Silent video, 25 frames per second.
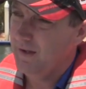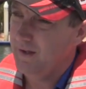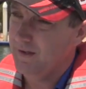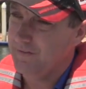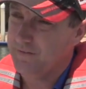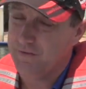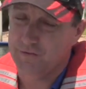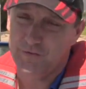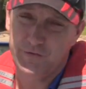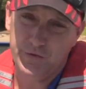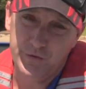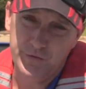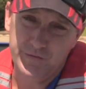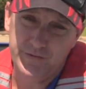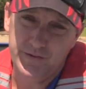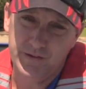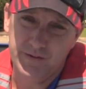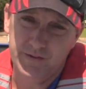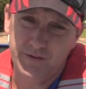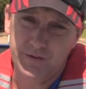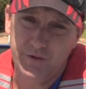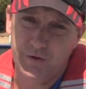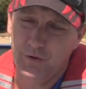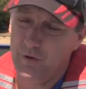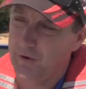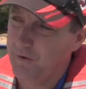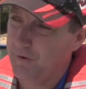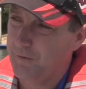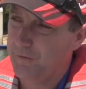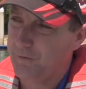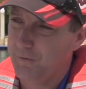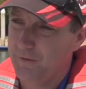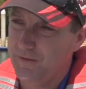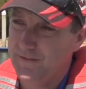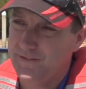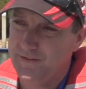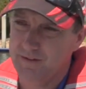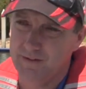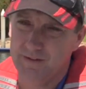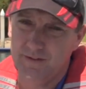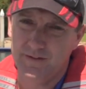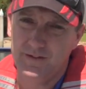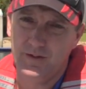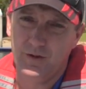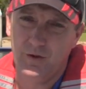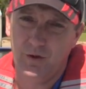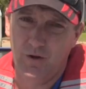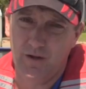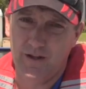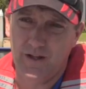It's a two cylinder, not a three
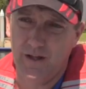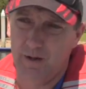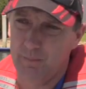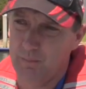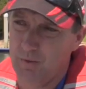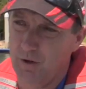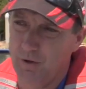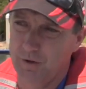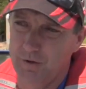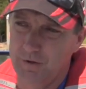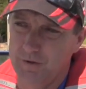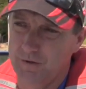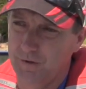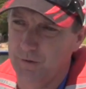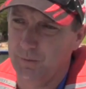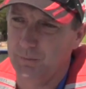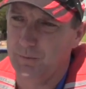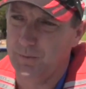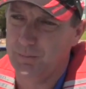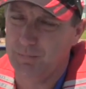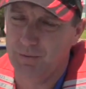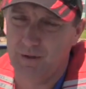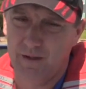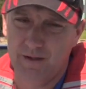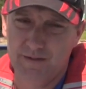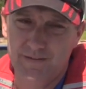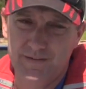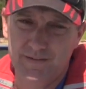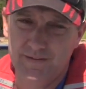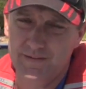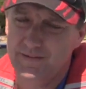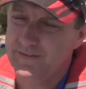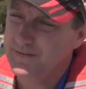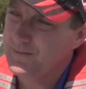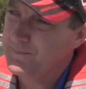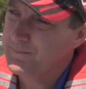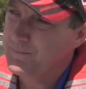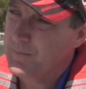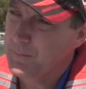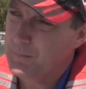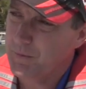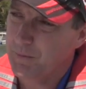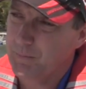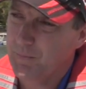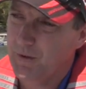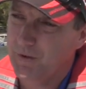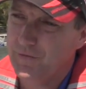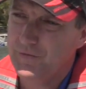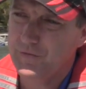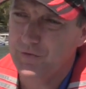cylinder like our motor that it replaces,
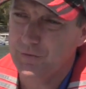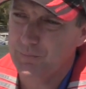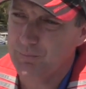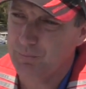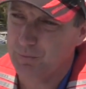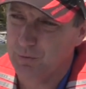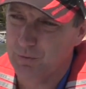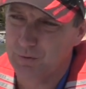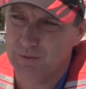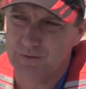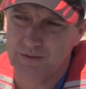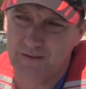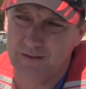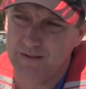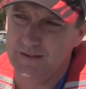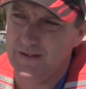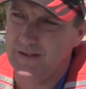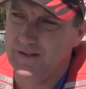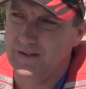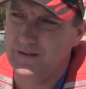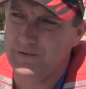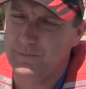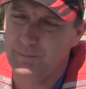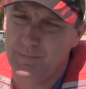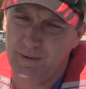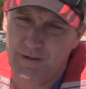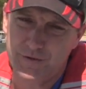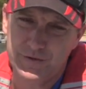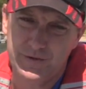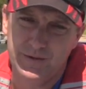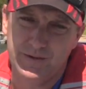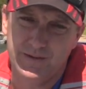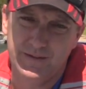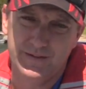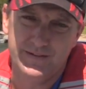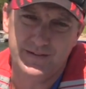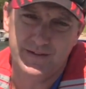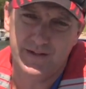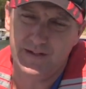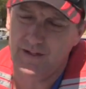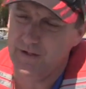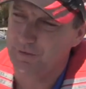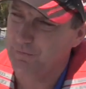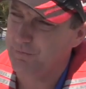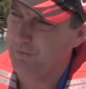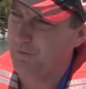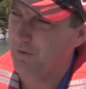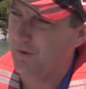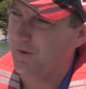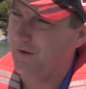but most importantly, it is batteryless
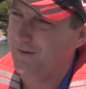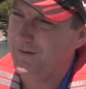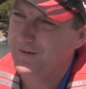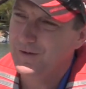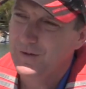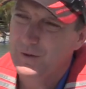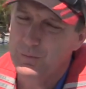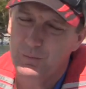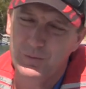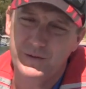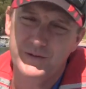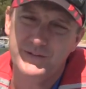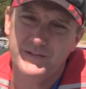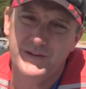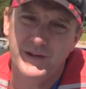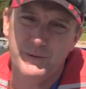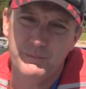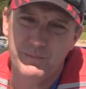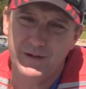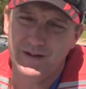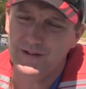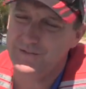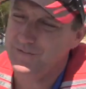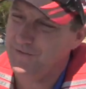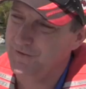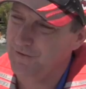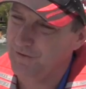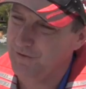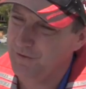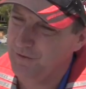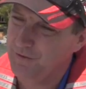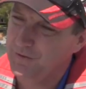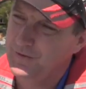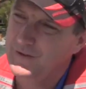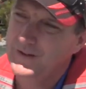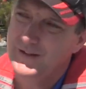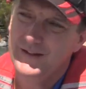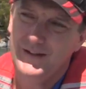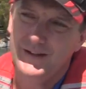EFI. What does that mean to you?